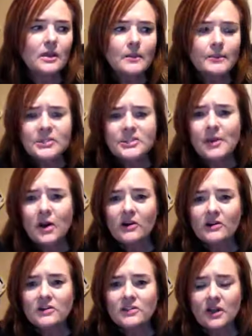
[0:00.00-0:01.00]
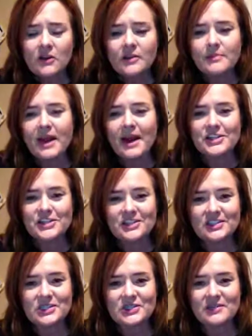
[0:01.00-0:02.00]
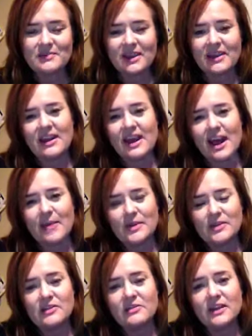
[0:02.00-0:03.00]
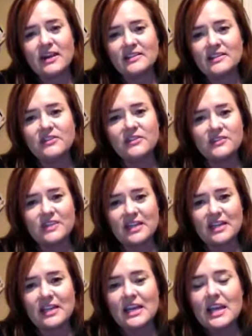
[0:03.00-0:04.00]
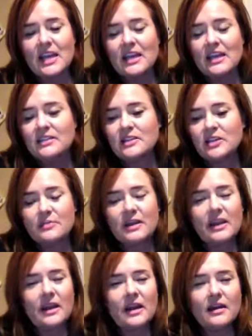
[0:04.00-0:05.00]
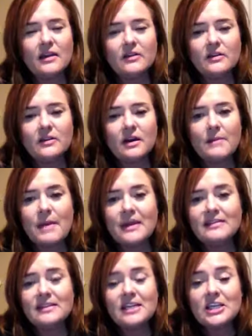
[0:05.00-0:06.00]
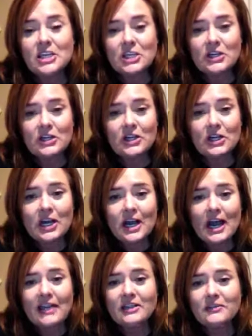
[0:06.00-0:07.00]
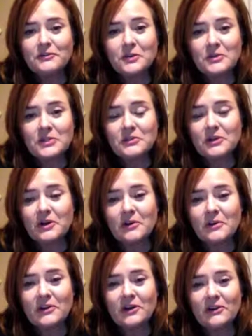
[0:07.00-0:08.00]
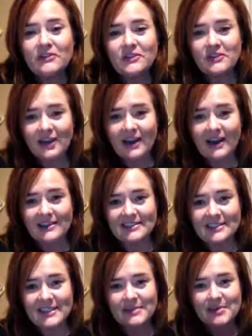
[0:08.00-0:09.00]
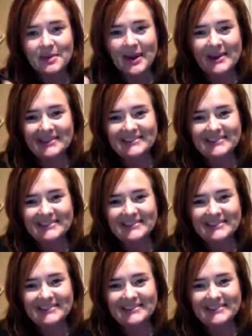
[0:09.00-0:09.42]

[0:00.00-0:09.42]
Put some heart and soul and passion into it and make it happen. 2015 is going to be another amazing year. I look forward to growing with all of you guys. Bye-bye.